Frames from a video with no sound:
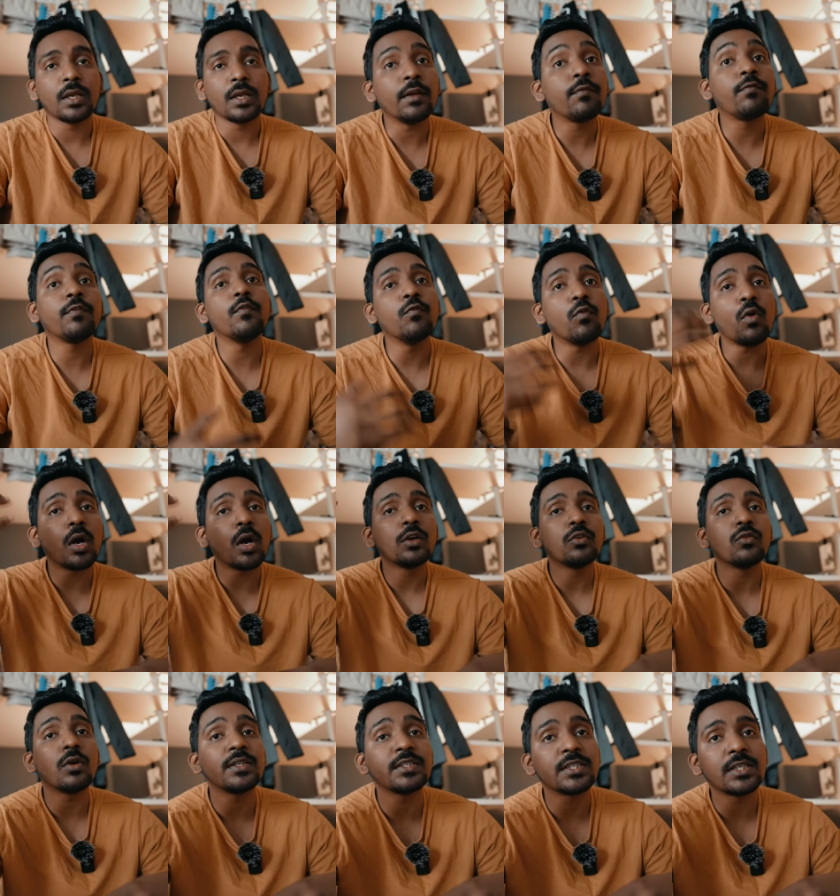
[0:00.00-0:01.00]
If we
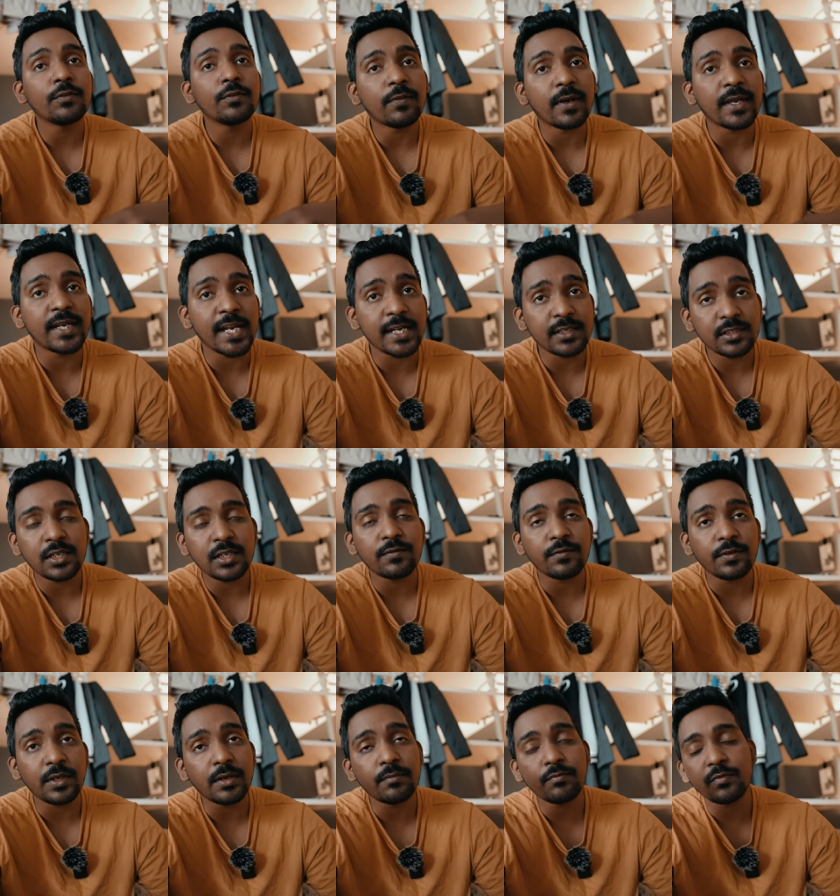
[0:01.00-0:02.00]
want to achieve financial
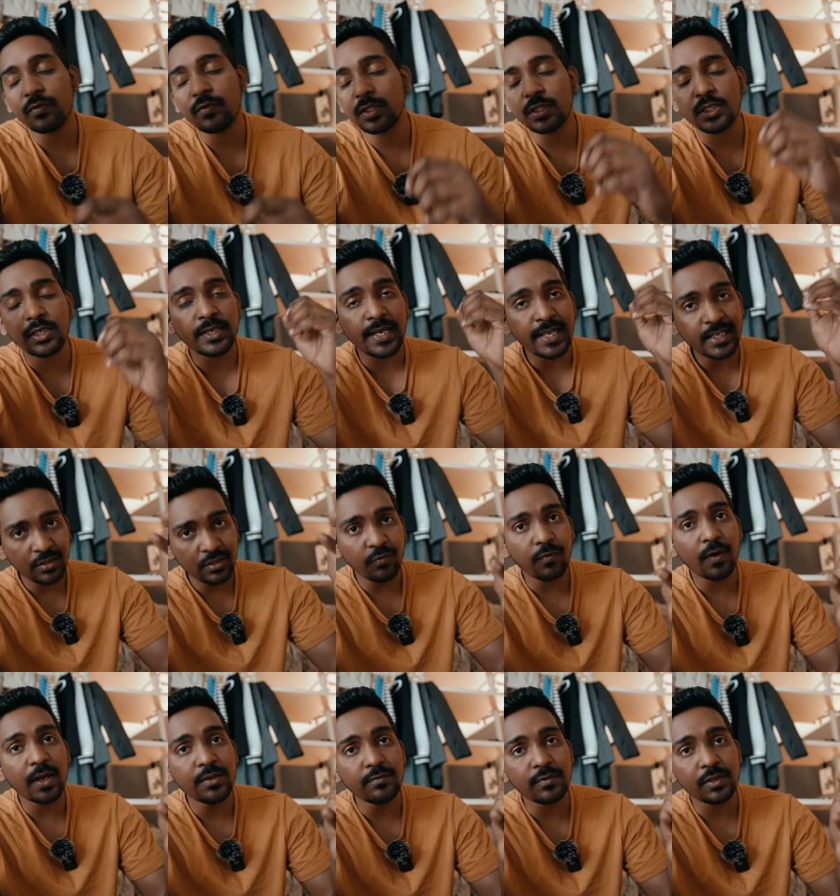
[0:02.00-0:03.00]
freedom within
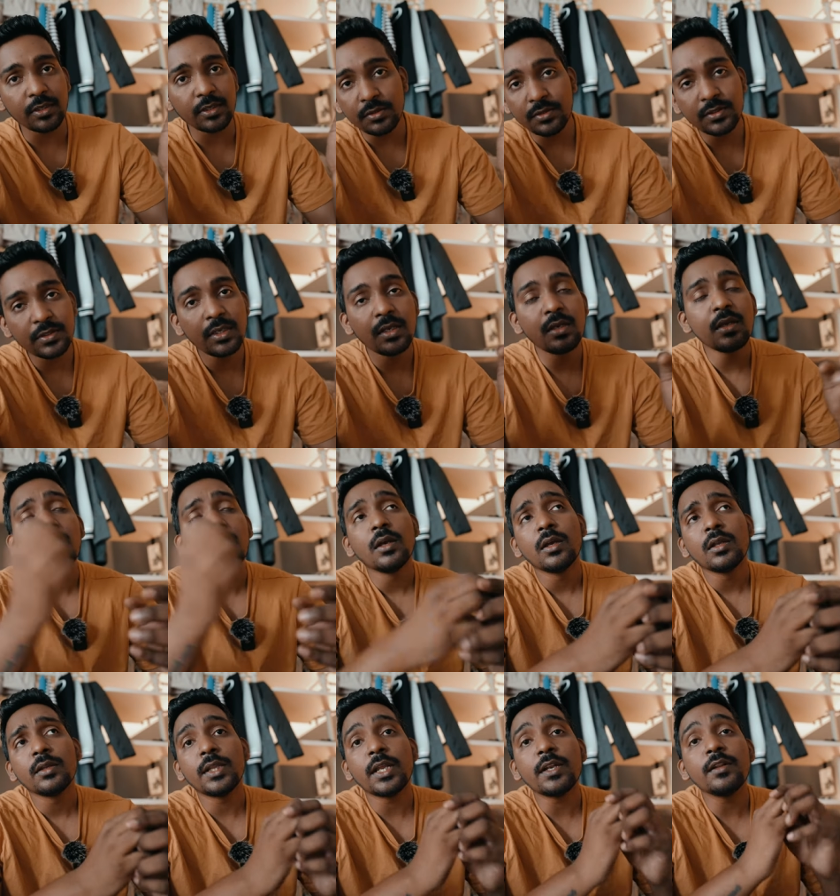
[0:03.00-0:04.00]
next 5 years,
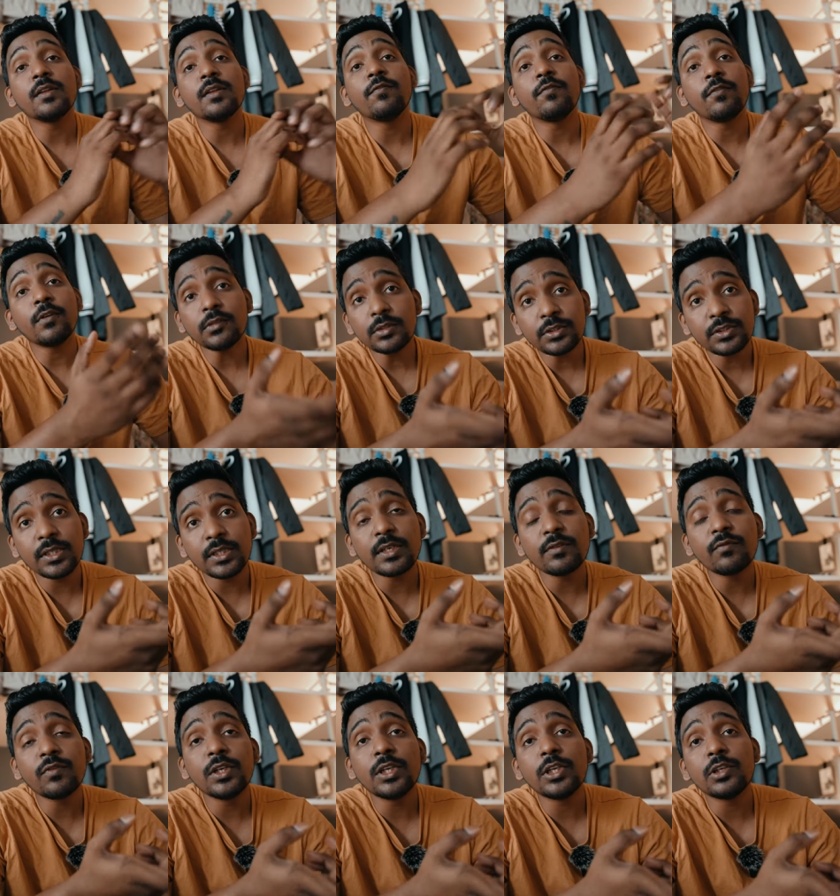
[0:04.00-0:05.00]
then the first
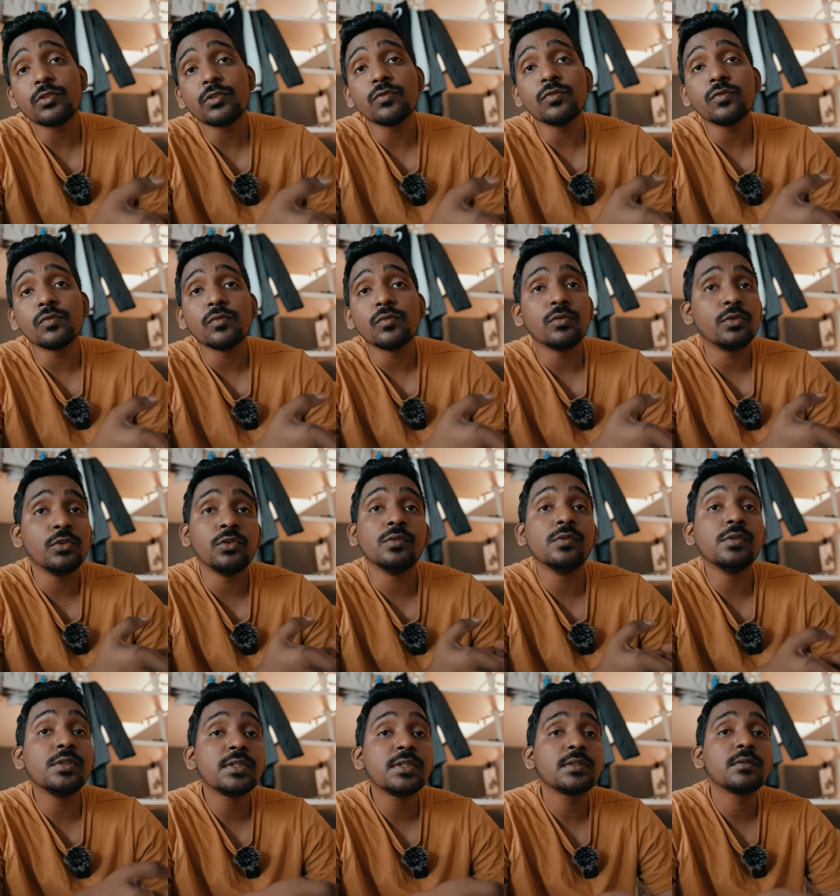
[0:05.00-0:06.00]
thing we need to
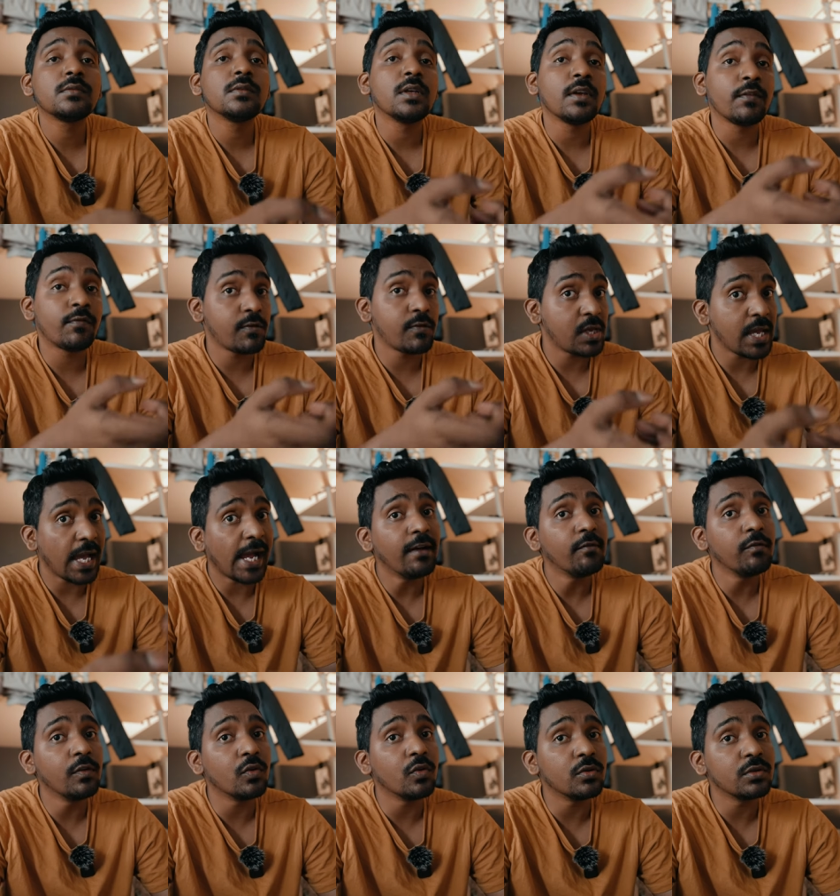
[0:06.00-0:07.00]
do is if we
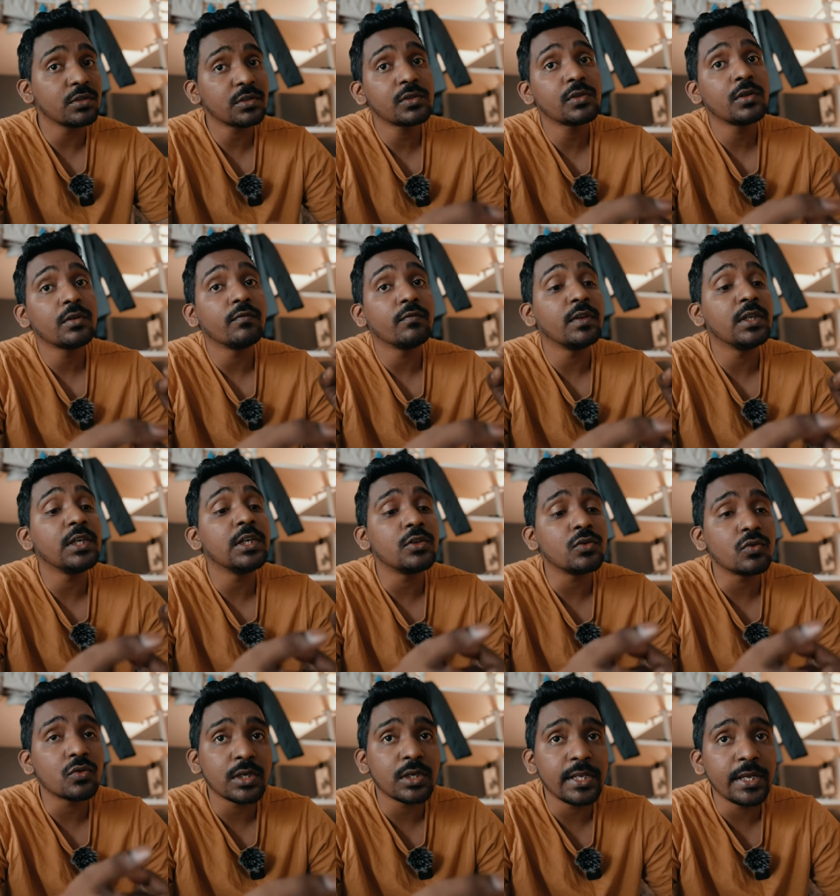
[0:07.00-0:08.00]
have loans, we
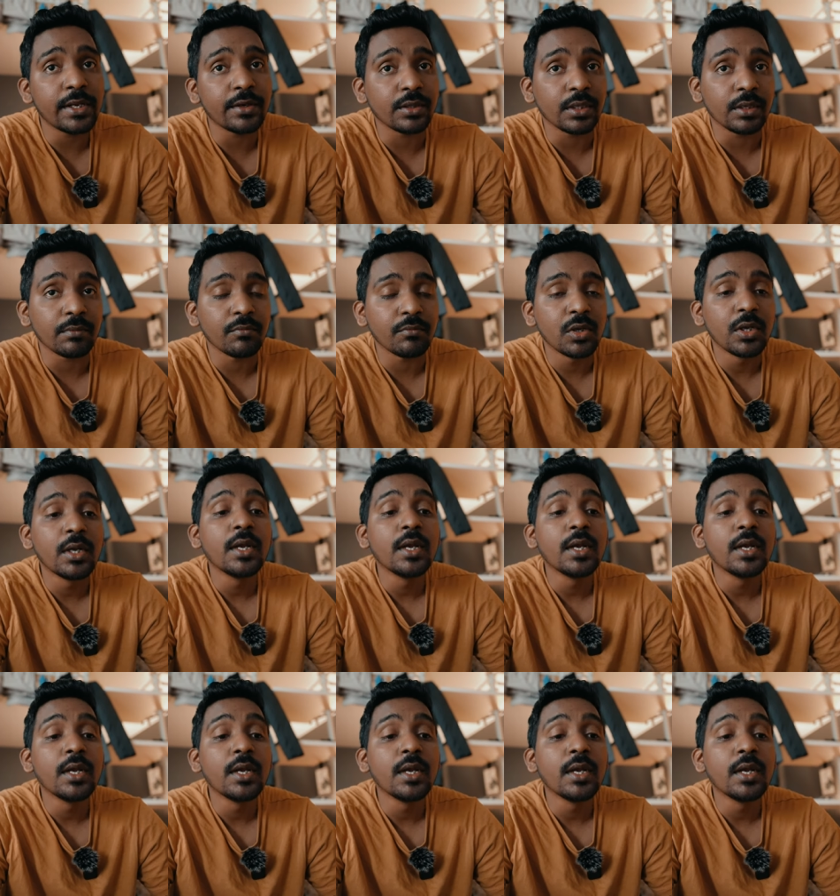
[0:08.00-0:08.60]
need to clear them.